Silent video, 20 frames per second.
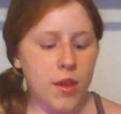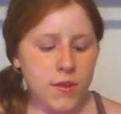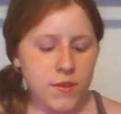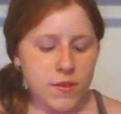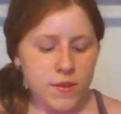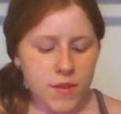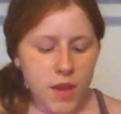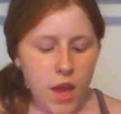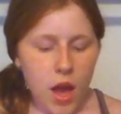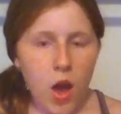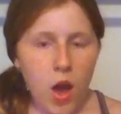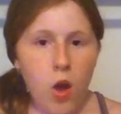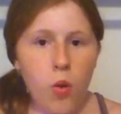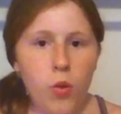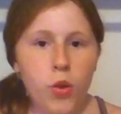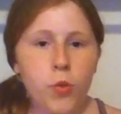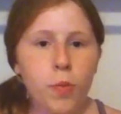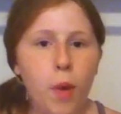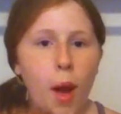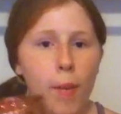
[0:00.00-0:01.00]
So
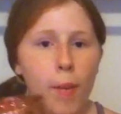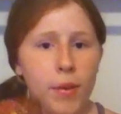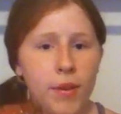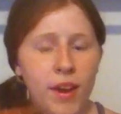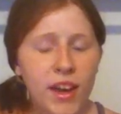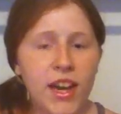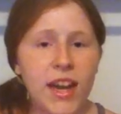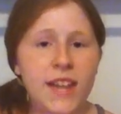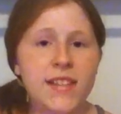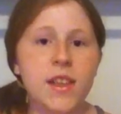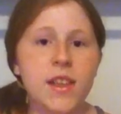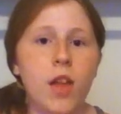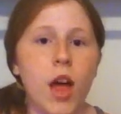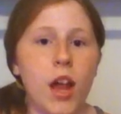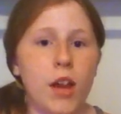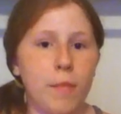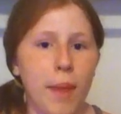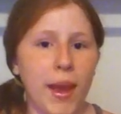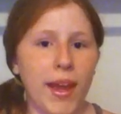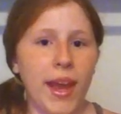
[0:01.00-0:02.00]
you probably recognize a
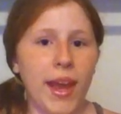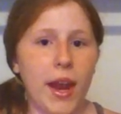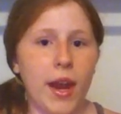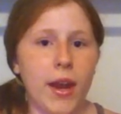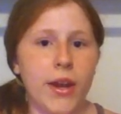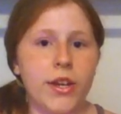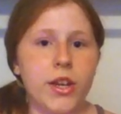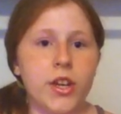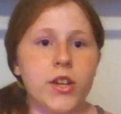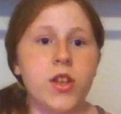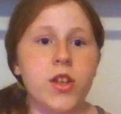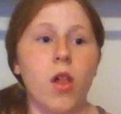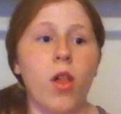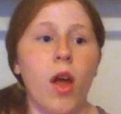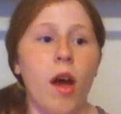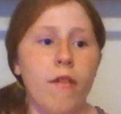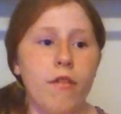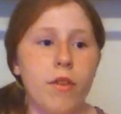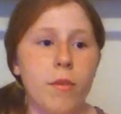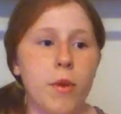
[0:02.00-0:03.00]
lot of my characters. A
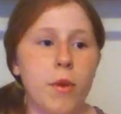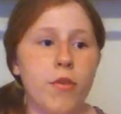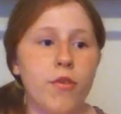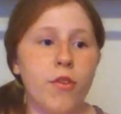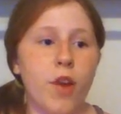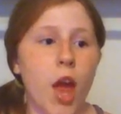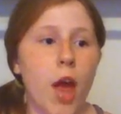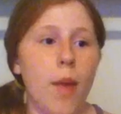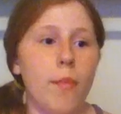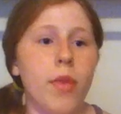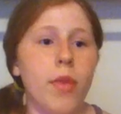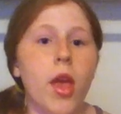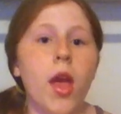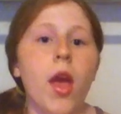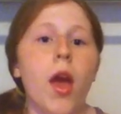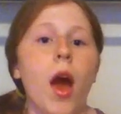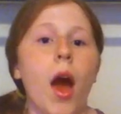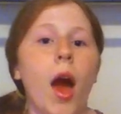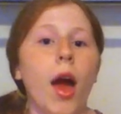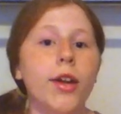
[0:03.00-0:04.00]
lot of them are from
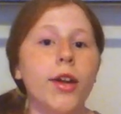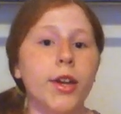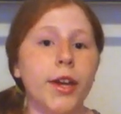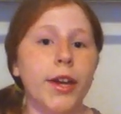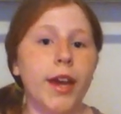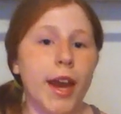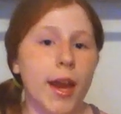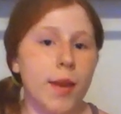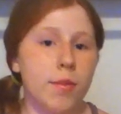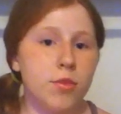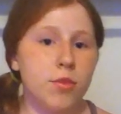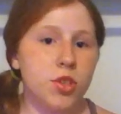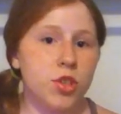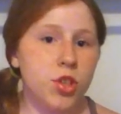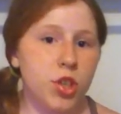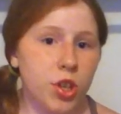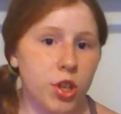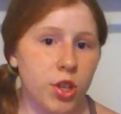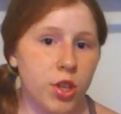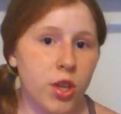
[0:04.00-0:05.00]
Hunger Games
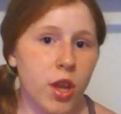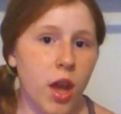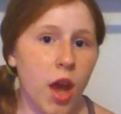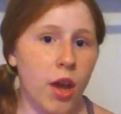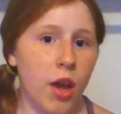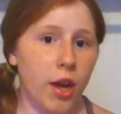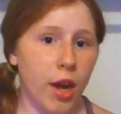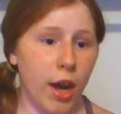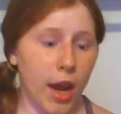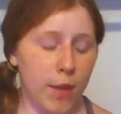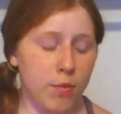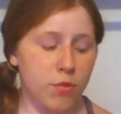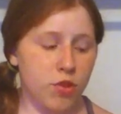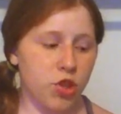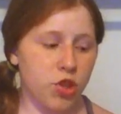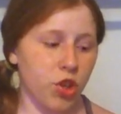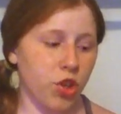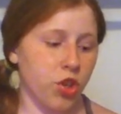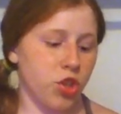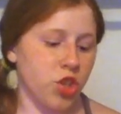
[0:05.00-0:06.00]

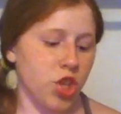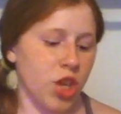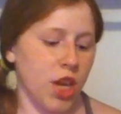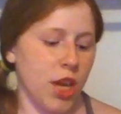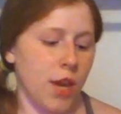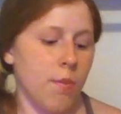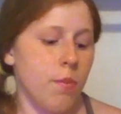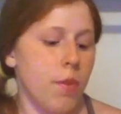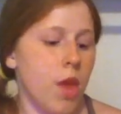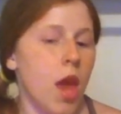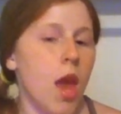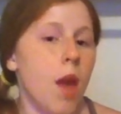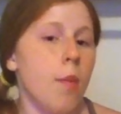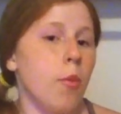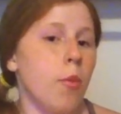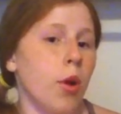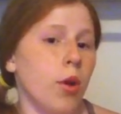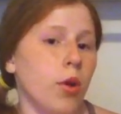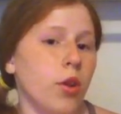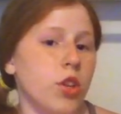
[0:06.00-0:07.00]
Trilogy,
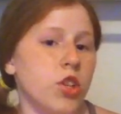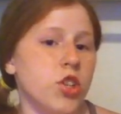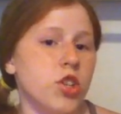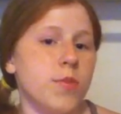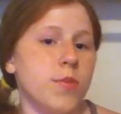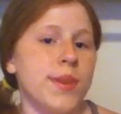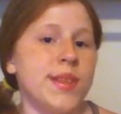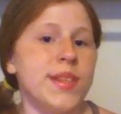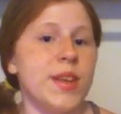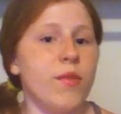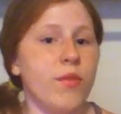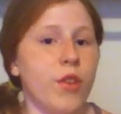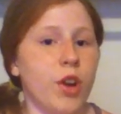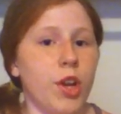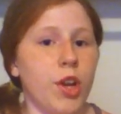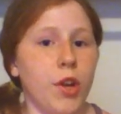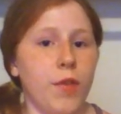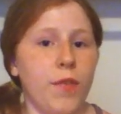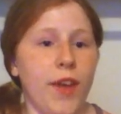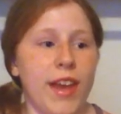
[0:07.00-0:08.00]
Mortal Instruments,
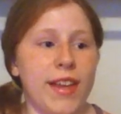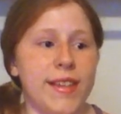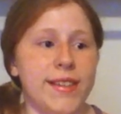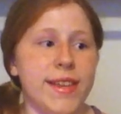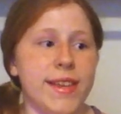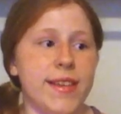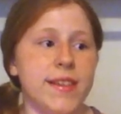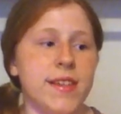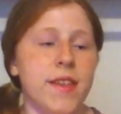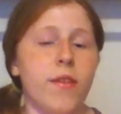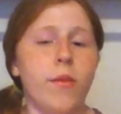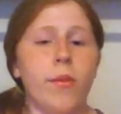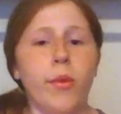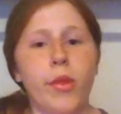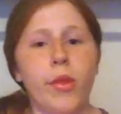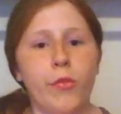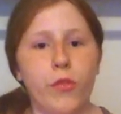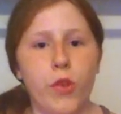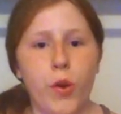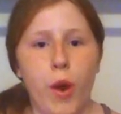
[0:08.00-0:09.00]
Infernal Devices, and then
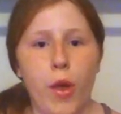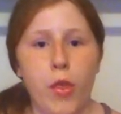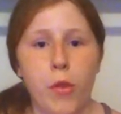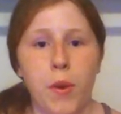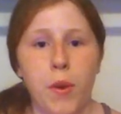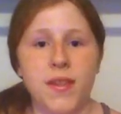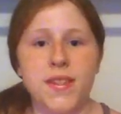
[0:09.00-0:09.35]
with a few other